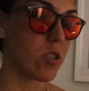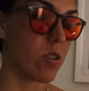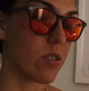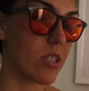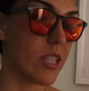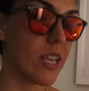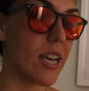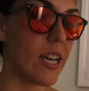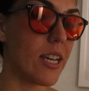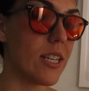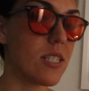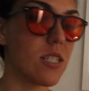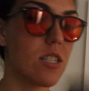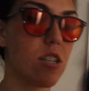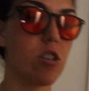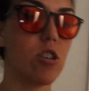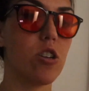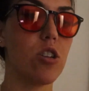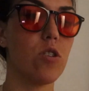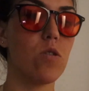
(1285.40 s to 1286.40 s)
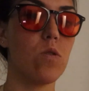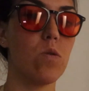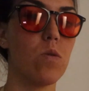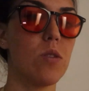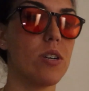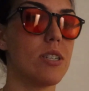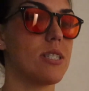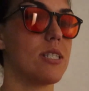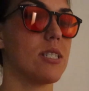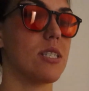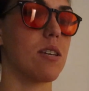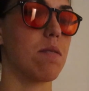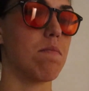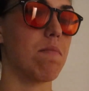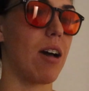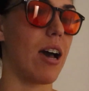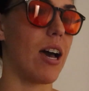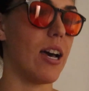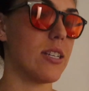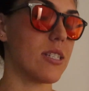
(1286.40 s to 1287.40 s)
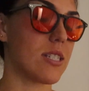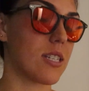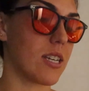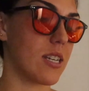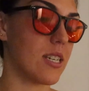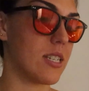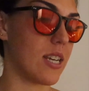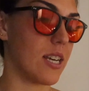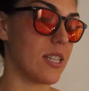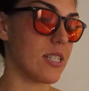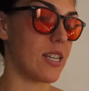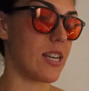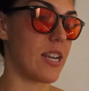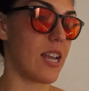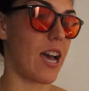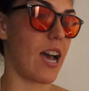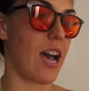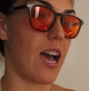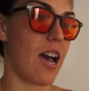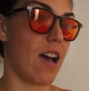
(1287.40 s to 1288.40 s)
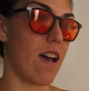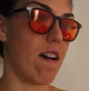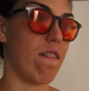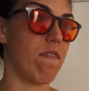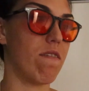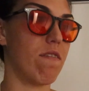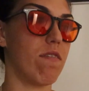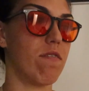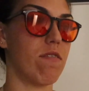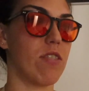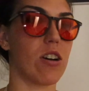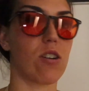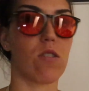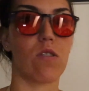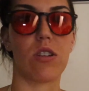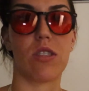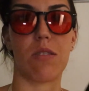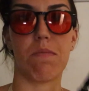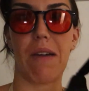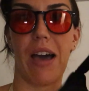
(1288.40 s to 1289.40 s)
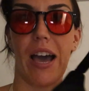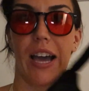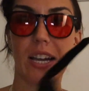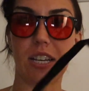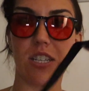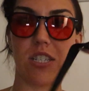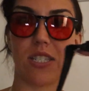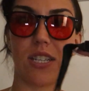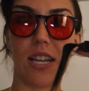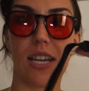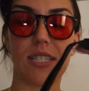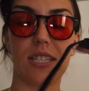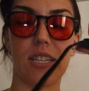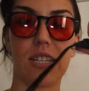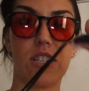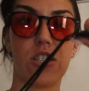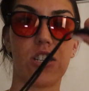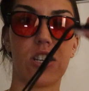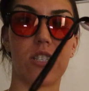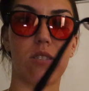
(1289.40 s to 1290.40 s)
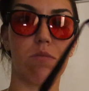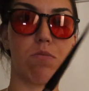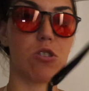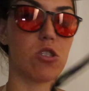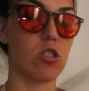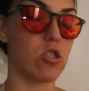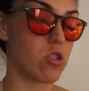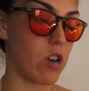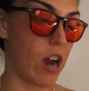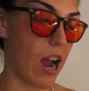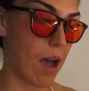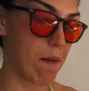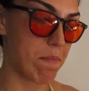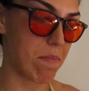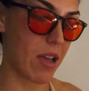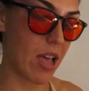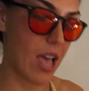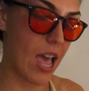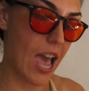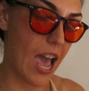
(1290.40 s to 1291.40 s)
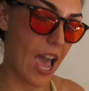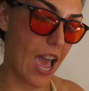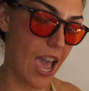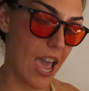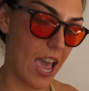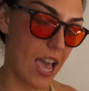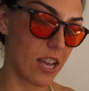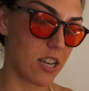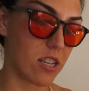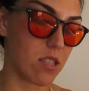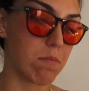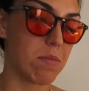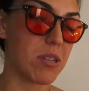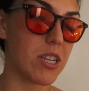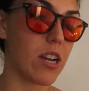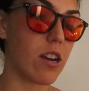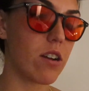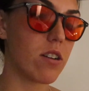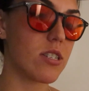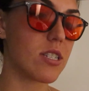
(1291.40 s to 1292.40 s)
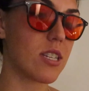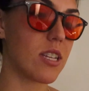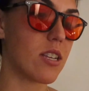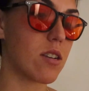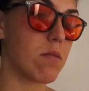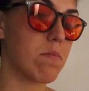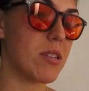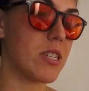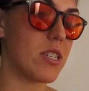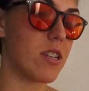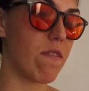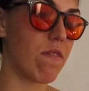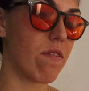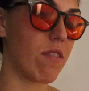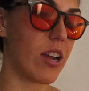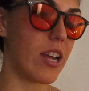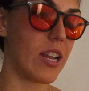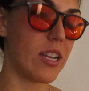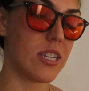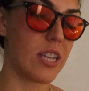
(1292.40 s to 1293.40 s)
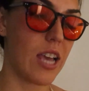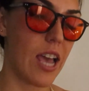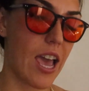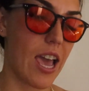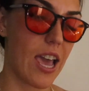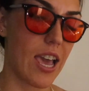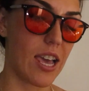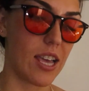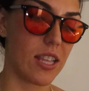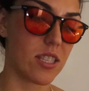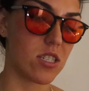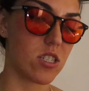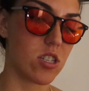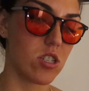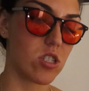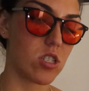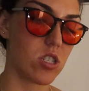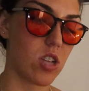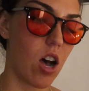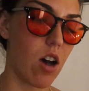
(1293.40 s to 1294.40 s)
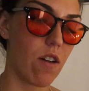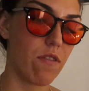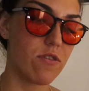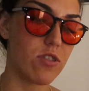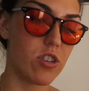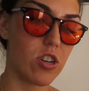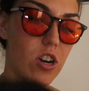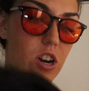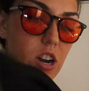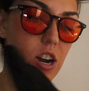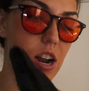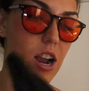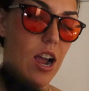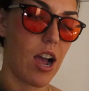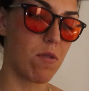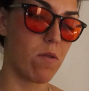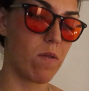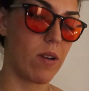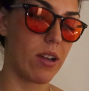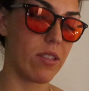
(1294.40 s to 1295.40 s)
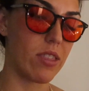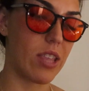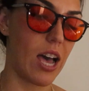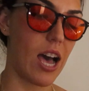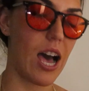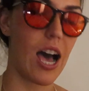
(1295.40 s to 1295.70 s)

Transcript: So this new sleep mask doesn't have Velcro at the back. It just has an adjustable strap. And the material is a little bit different. It's softer around the